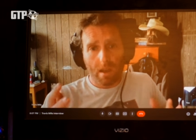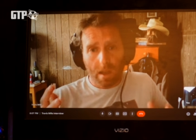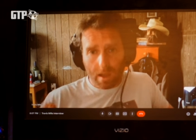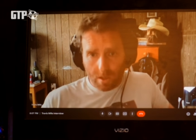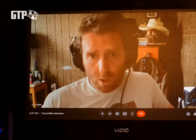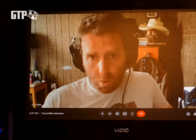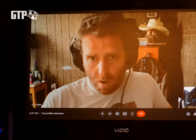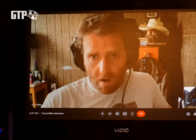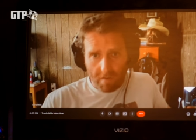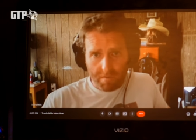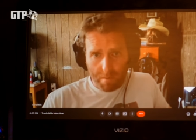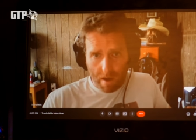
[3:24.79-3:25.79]
in
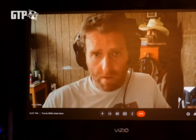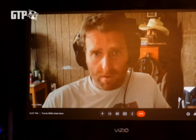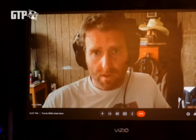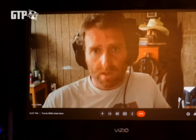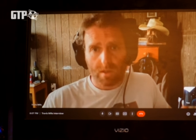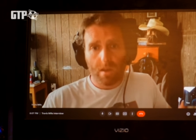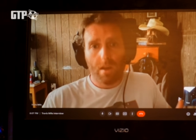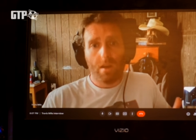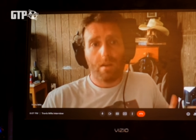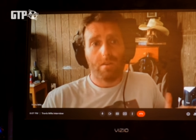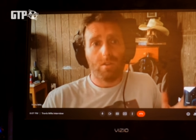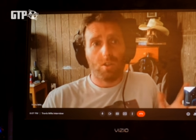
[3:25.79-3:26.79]
twelve months.
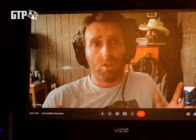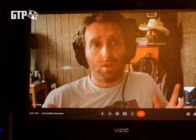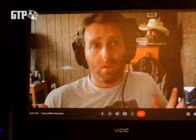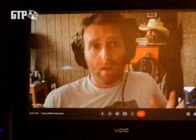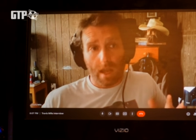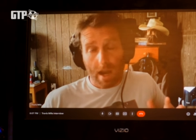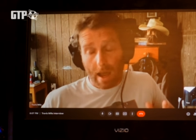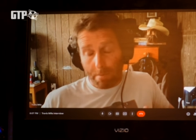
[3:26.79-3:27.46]
And